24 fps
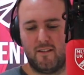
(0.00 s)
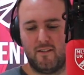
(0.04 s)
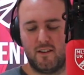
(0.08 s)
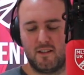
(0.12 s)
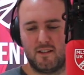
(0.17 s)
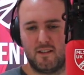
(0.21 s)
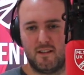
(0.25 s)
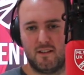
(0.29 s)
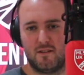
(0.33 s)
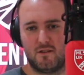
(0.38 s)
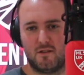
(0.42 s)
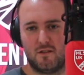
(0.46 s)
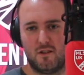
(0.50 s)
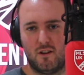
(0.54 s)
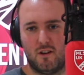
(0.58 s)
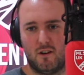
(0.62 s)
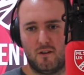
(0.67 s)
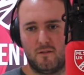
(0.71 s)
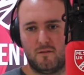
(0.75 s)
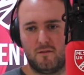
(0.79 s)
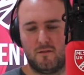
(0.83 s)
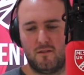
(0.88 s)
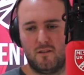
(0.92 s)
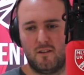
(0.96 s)
this is
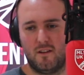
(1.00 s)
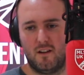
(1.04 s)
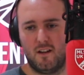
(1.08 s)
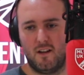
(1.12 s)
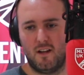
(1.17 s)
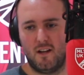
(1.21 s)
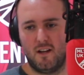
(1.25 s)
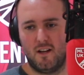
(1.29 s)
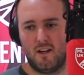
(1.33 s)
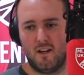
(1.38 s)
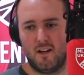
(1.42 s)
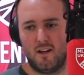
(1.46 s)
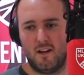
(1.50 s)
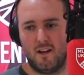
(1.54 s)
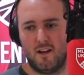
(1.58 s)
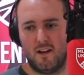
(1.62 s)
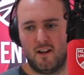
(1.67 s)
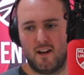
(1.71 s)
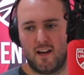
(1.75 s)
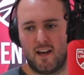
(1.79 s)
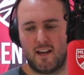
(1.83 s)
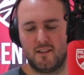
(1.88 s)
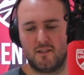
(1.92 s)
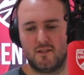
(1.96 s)
tough.
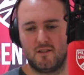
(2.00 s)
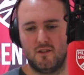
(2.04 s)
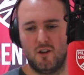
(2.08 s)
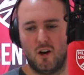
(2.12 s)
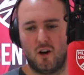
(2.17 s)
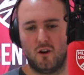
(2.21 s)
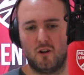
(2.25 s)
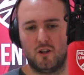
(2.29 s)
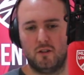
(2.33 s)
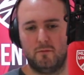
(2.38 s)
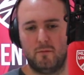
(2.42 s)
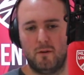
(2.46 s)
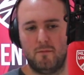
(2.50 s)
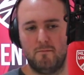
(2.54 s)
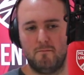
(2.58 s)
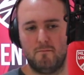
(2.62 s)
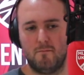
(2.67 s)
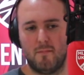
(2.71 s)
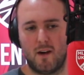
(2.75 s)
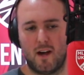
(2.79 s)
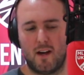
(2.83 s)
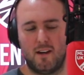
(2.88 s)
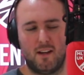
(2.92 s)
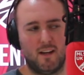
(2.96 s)
It's not going to be
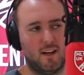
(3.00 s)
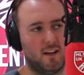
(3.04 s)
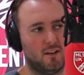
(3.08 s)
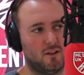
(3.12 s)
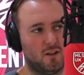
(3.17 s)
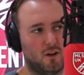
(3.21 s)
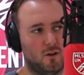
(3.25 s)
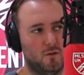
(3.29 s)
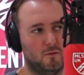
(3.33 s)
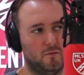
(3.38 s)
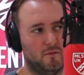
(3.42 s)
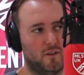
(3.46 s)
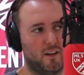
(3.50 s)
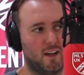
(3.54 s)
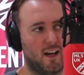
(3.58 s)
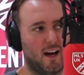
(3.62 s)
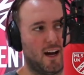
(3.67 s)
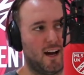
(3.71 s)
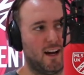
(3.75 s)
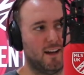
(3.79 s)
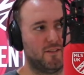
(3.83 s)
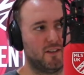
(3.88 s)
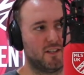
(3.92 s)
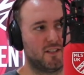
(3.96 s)
many, I don't
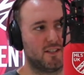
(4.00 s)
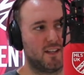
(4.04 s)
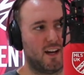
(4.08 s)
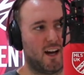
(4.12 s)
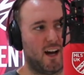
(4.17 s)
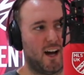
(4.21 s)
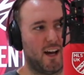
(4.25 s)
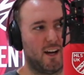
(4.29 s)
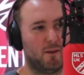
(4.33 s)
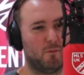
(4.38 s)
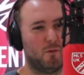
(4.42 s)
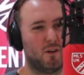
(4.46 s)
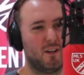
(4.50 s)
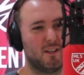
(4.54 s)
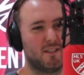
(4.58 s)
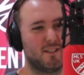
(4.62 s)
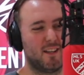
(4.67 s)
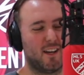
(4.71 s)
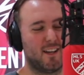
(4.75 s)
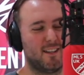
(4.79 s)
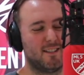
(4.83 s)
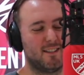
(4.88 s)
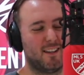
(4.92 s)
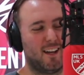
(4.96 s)
think, either side. I'm going to
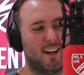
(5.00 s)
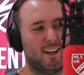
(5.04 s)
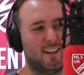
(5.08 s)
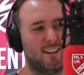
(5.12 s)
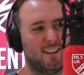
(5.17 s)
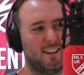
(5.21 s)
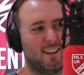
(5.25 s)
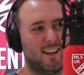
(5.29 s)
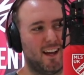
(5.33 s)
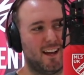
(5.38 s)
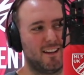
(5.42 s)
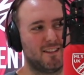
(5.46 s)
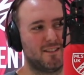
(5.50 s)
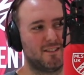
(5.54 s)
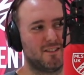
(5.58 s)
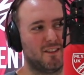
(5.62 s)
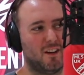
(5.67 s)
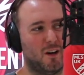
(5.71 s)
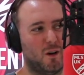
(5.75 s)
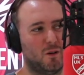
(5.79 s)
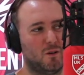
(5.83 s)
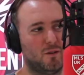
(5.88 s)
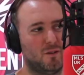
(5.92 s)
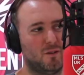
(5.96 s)
say slightly less, though.